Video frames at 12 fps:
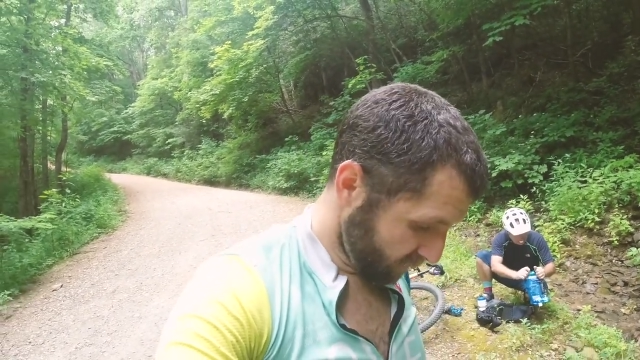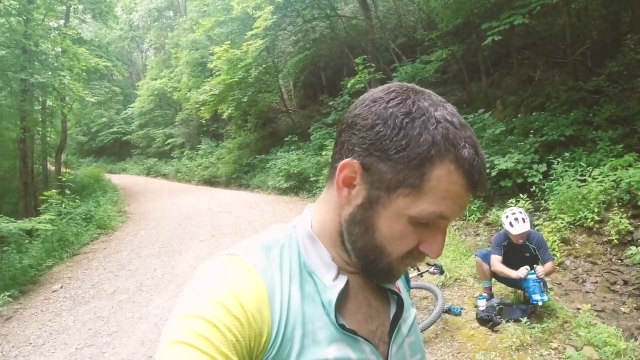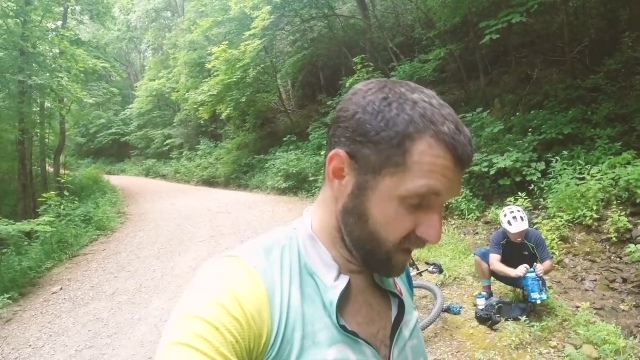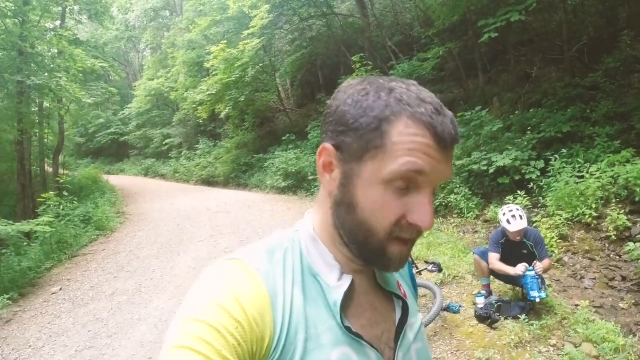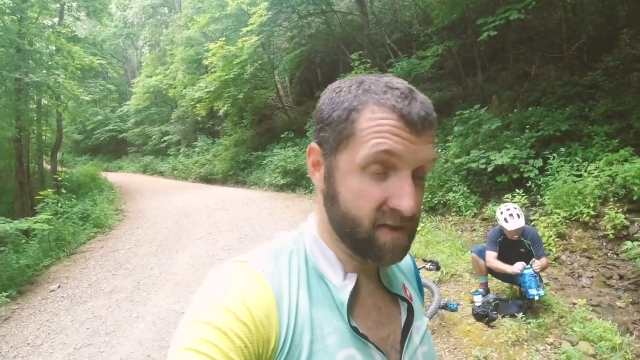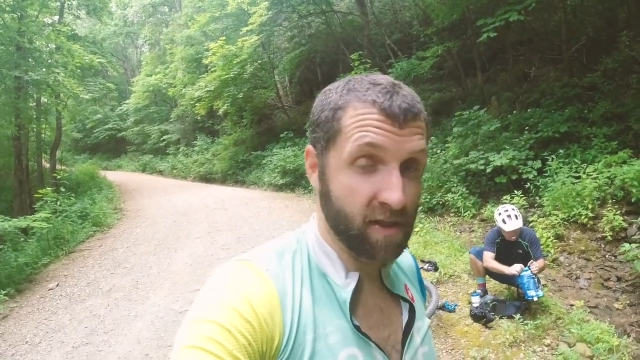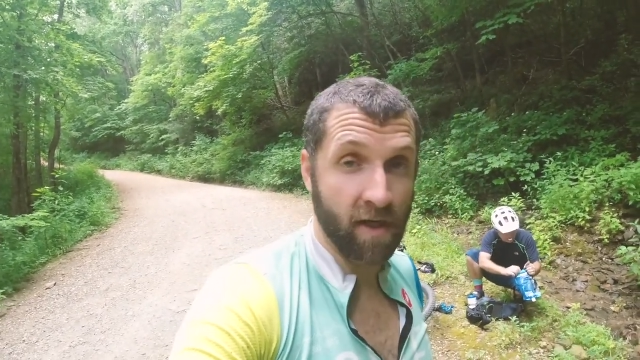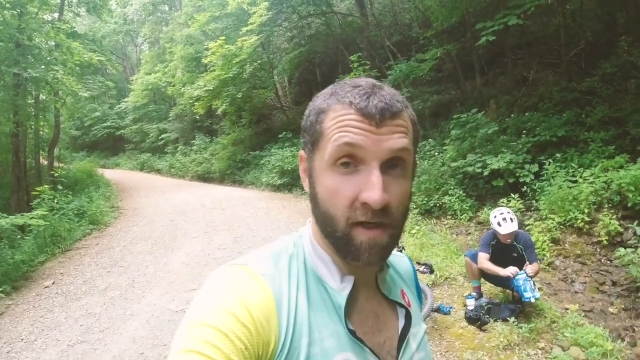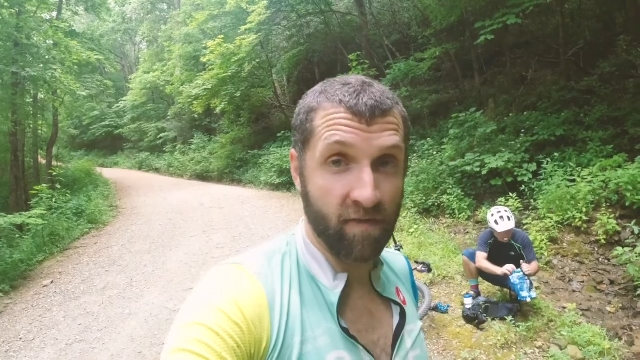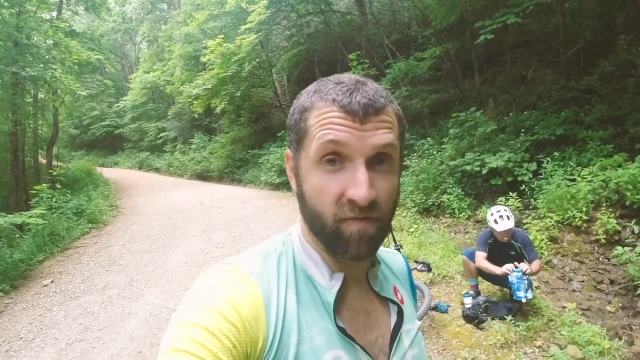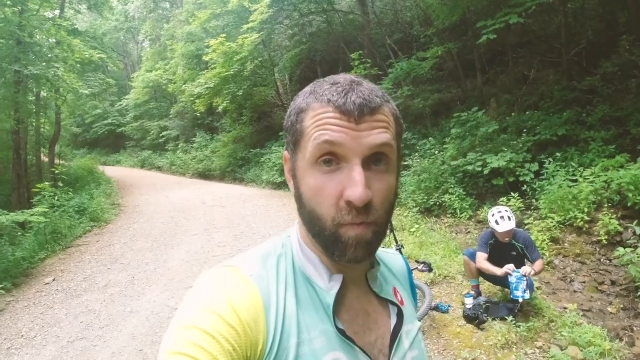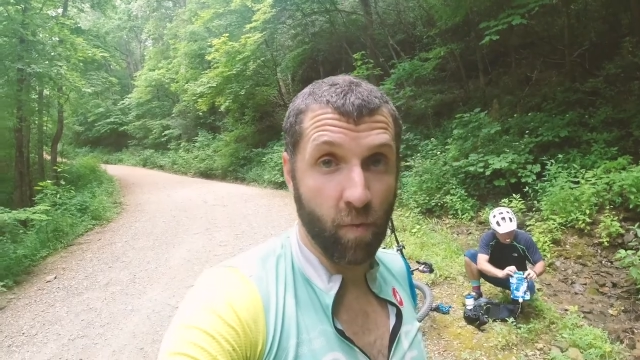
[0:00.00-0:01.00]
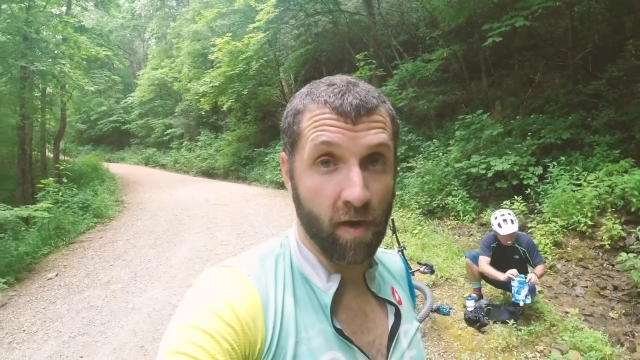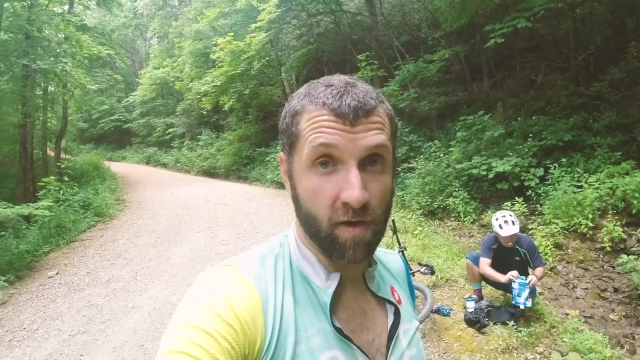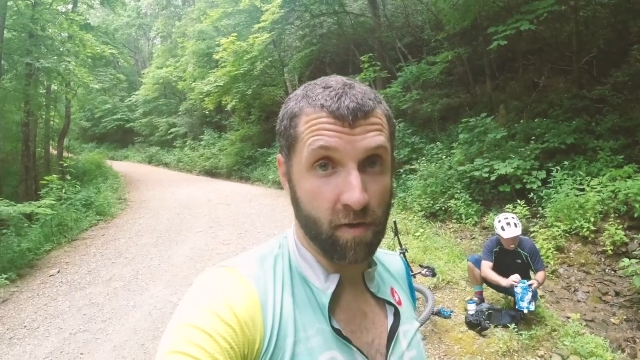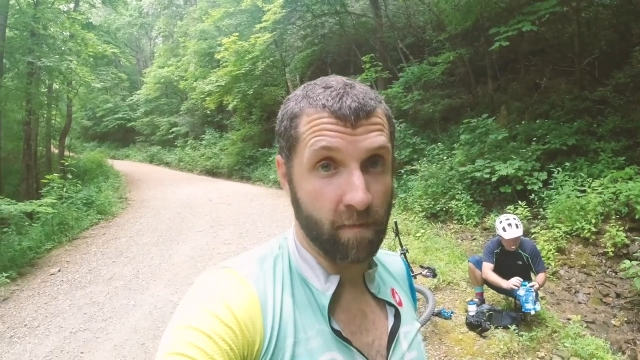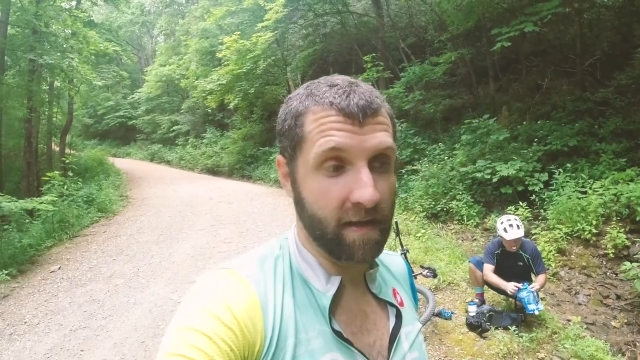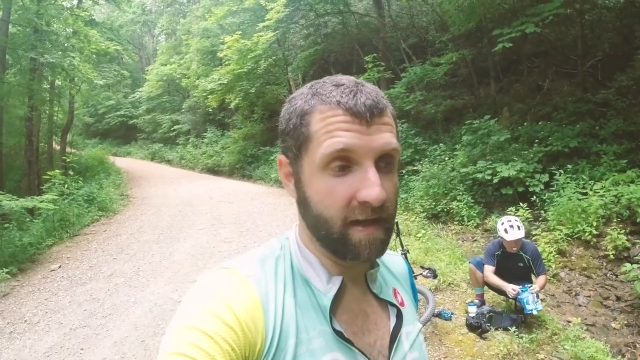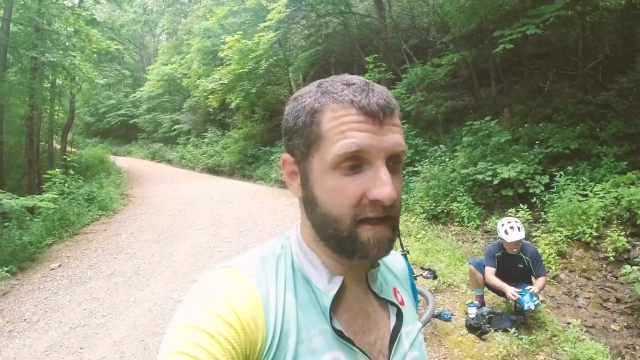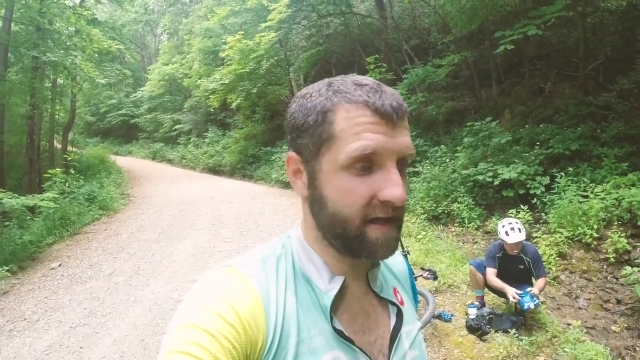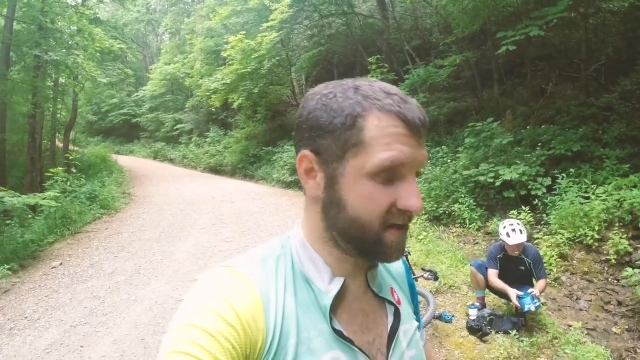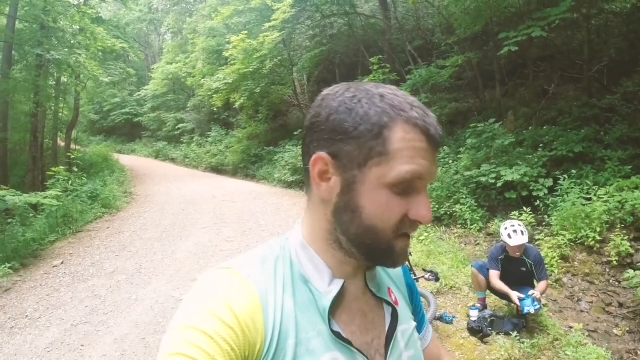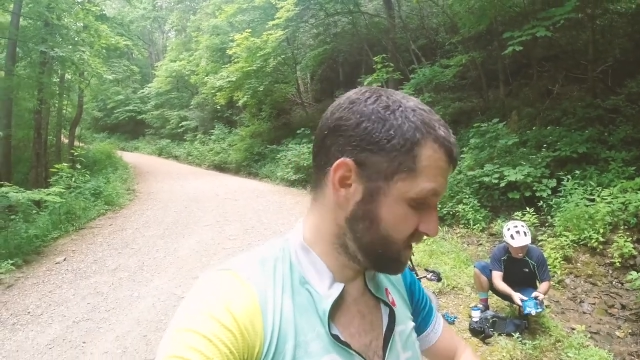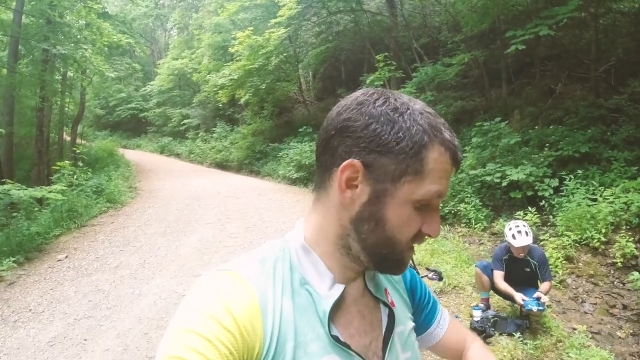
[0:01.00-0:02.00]
putting a ton of water on my
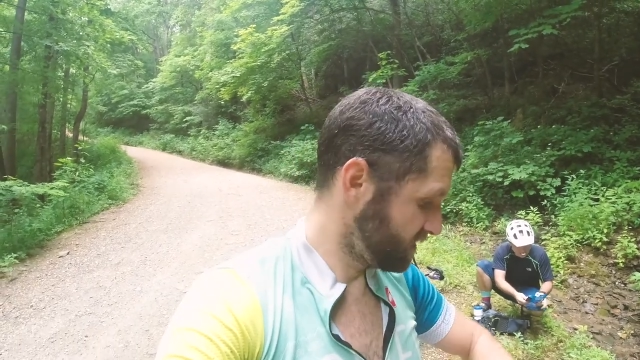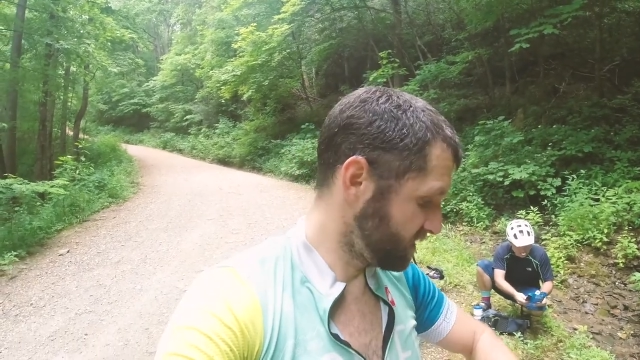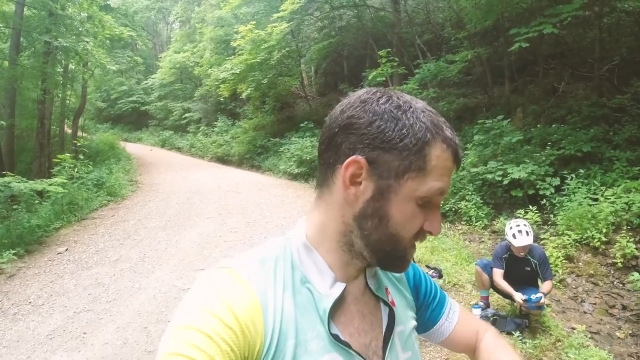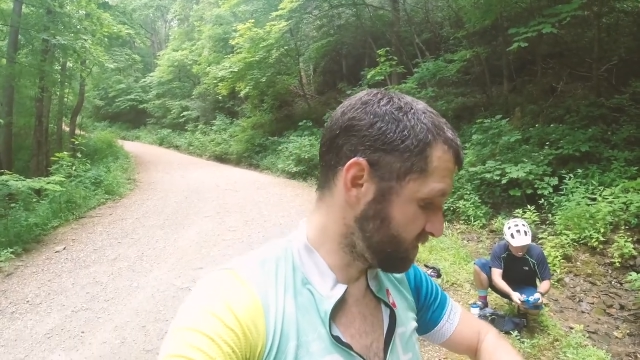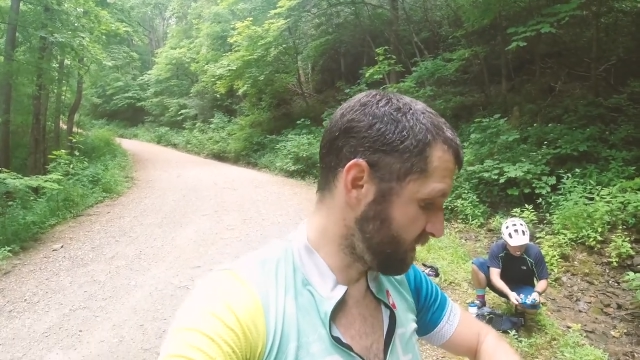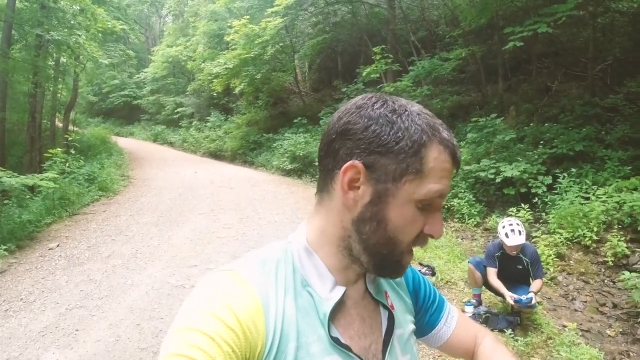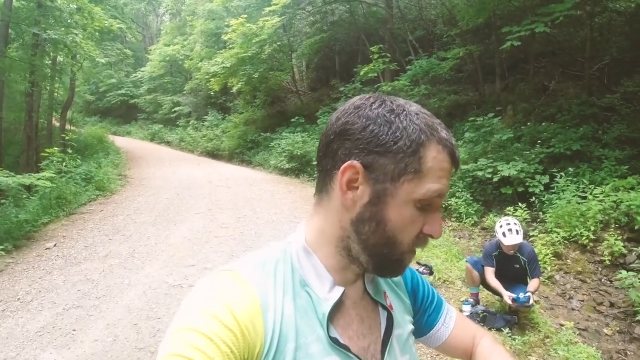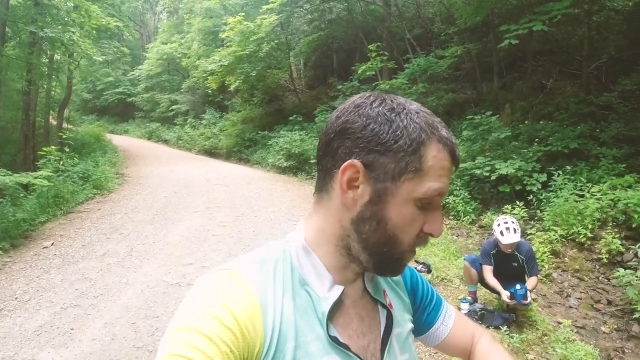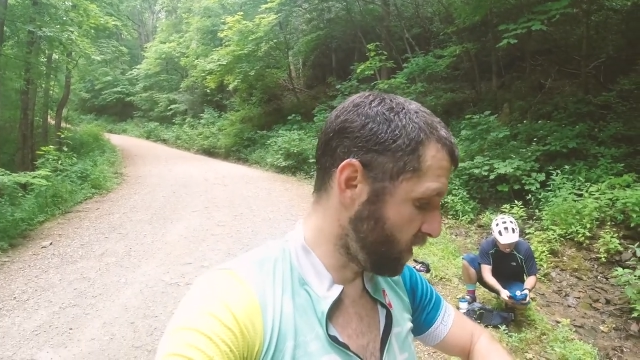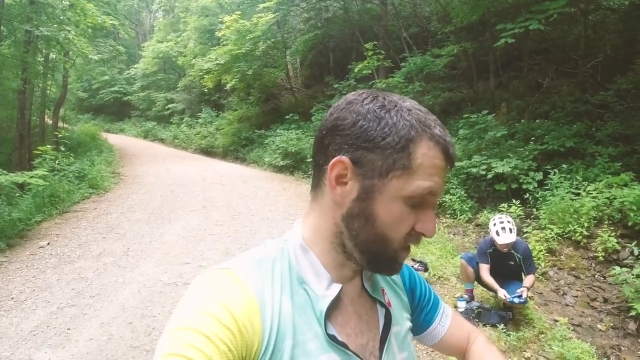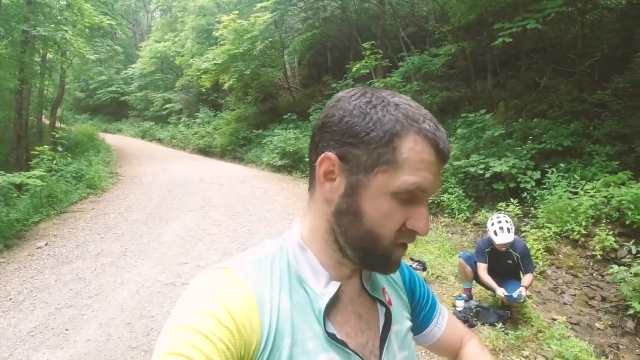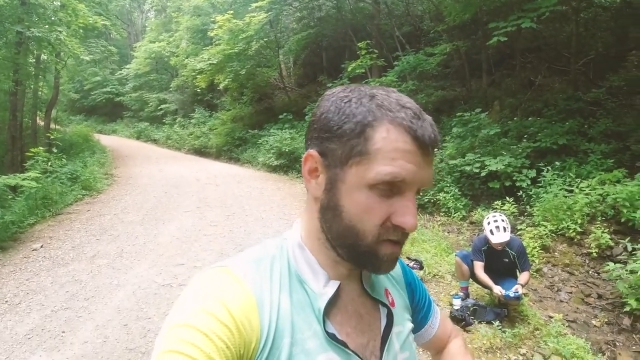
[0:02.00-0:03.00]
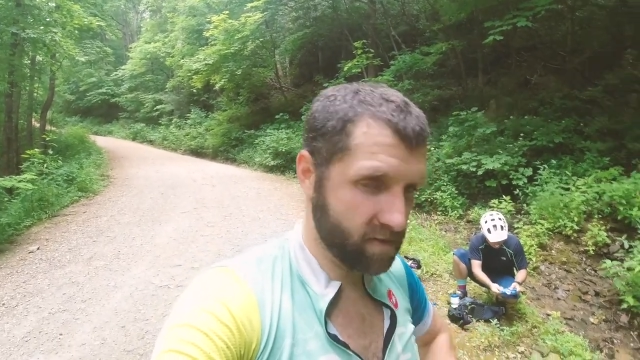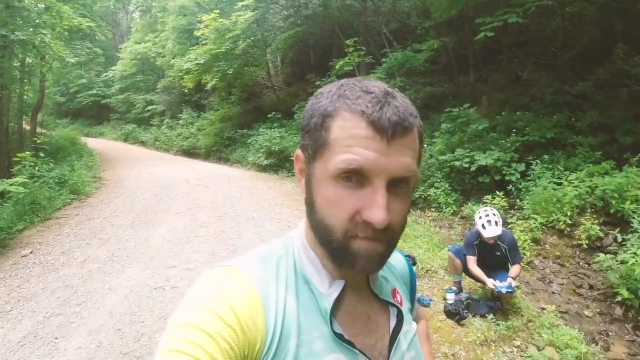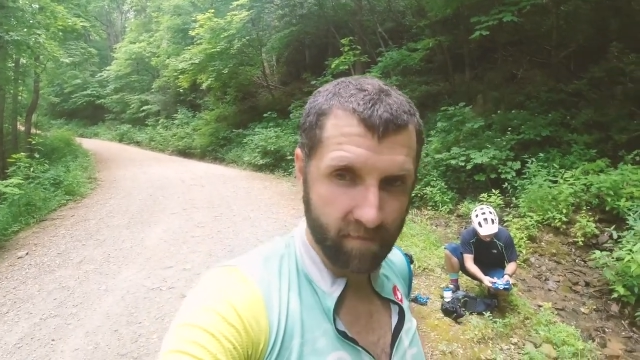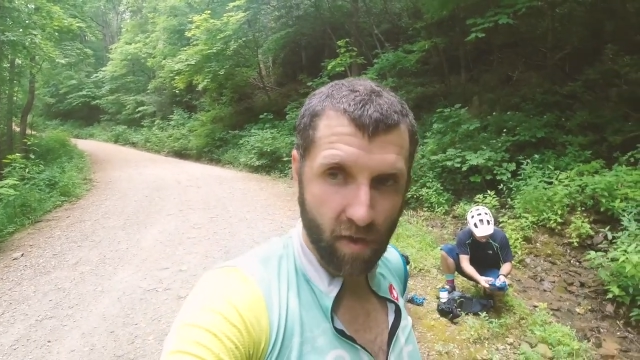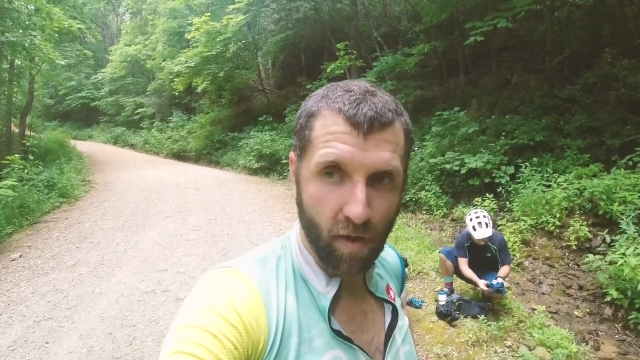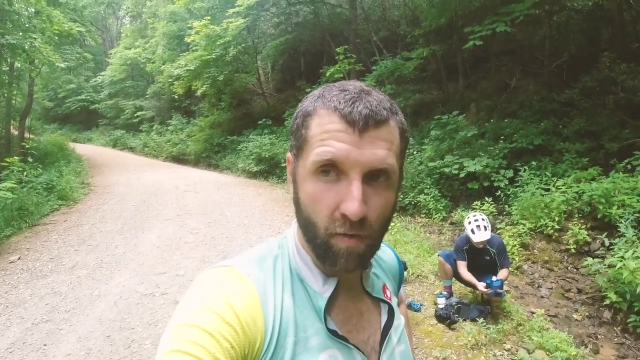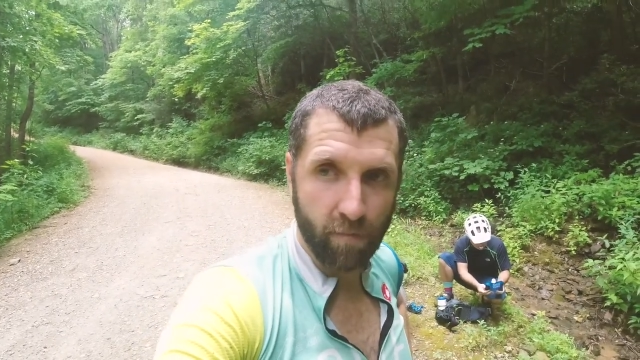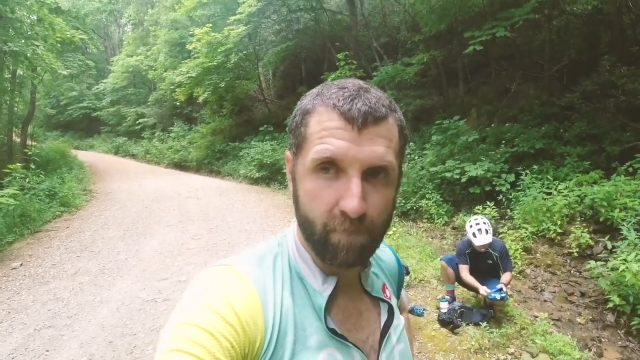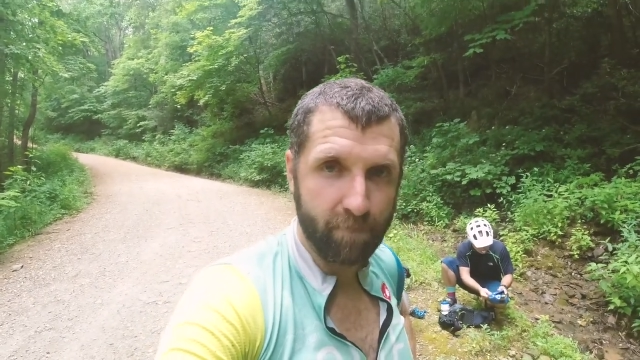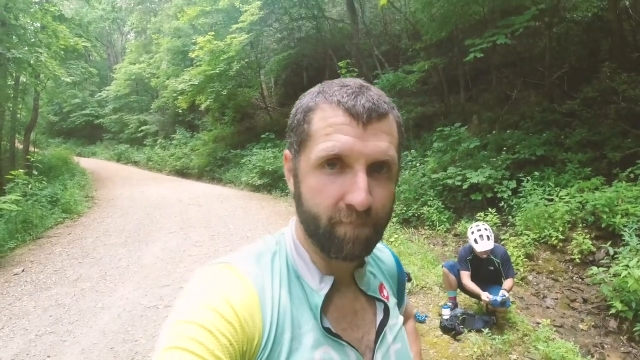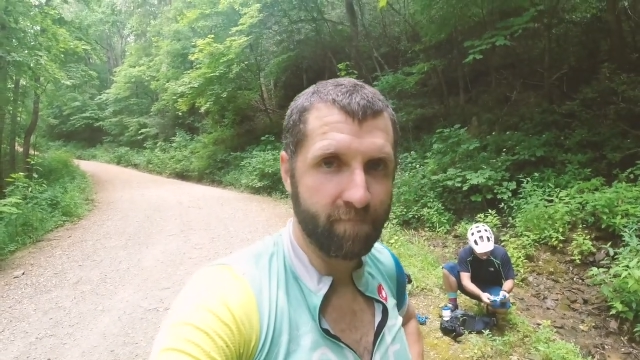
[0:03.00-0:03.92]
legs. This mountain water's cold